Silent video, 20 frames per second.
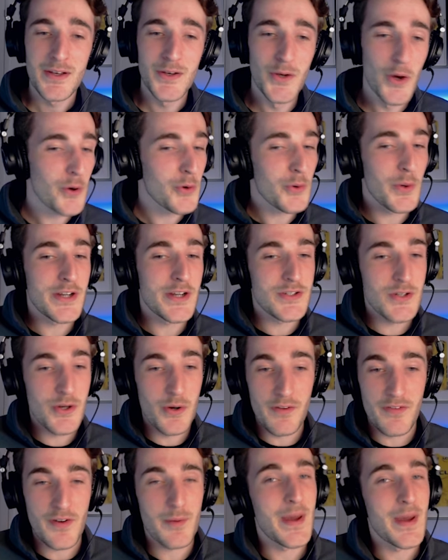Not quite
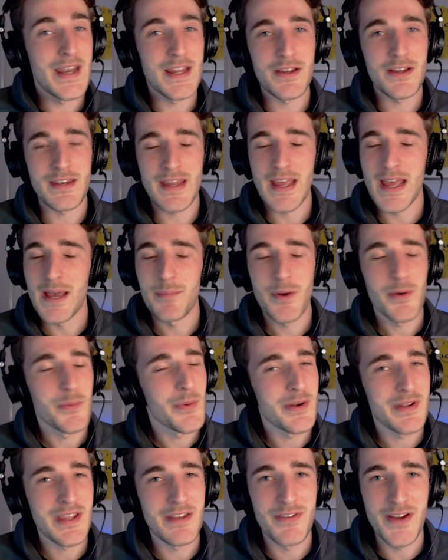sure if I'm any good at it, but
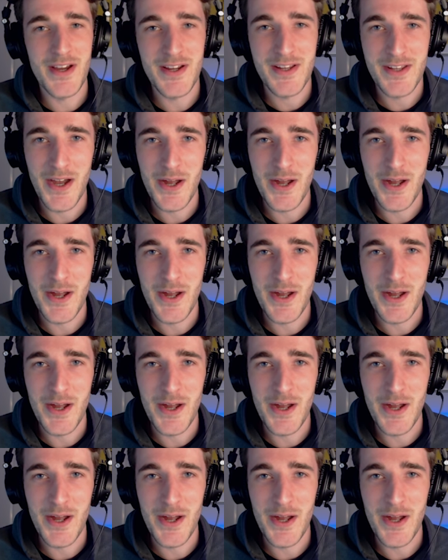we'll give it a